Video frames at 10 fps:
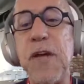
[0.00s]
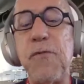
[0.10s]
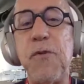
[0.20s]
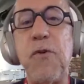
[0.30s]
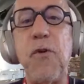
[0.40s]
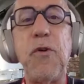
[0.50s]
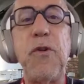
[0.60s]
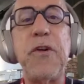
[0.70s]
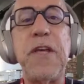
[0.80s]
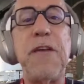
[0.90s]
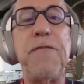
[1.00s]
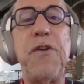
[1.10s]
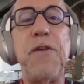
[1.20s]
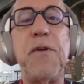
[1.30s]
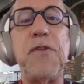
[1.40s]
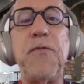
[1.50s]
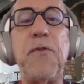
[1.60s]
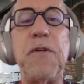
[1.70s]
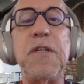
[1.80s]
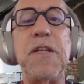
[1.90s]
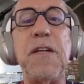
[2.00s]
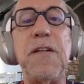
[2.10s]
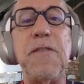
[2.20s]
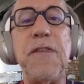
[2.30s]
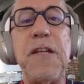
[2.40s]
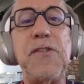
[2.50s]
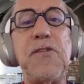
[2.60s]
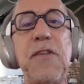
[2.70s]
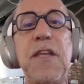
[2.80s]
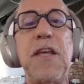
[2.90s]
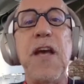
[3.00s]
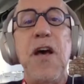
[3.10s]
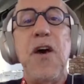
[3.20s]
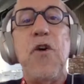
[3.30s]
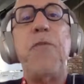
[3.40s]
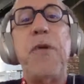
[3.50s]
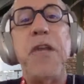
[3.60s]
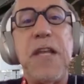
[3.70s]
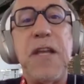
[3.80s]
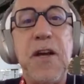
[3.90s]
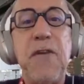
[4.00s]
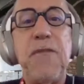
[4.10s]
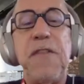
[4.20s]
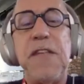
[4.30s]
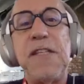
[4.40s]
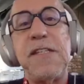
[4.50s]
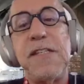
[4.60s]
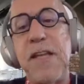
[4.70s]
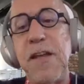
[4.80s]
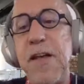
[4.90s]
And we're all looking very much forward here in Venice to the opening of this